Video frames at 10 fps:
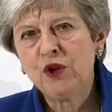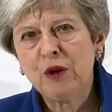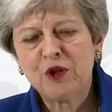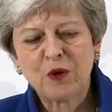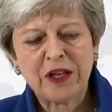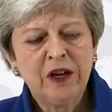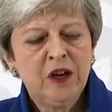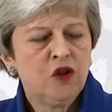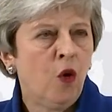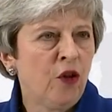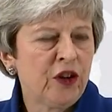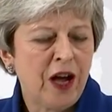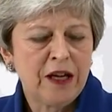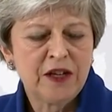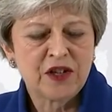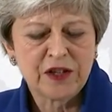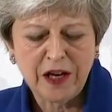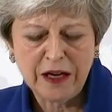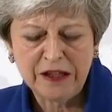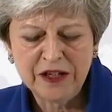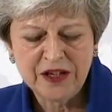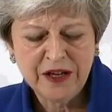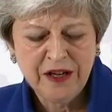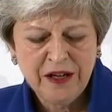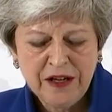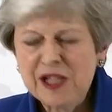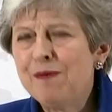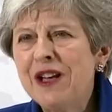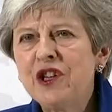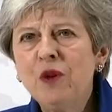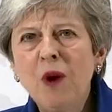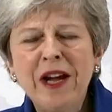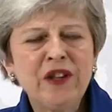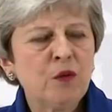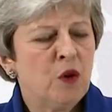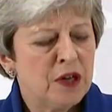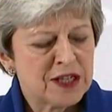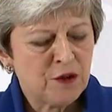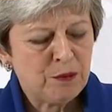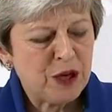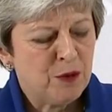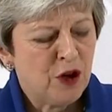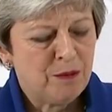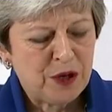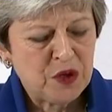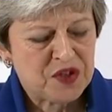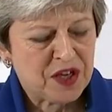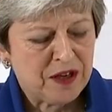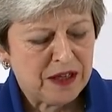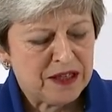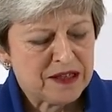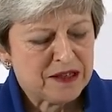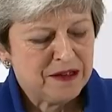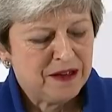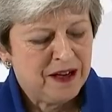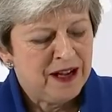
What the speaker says: border between Northern Ireland and Ireland is met in a way that works for people on both sides.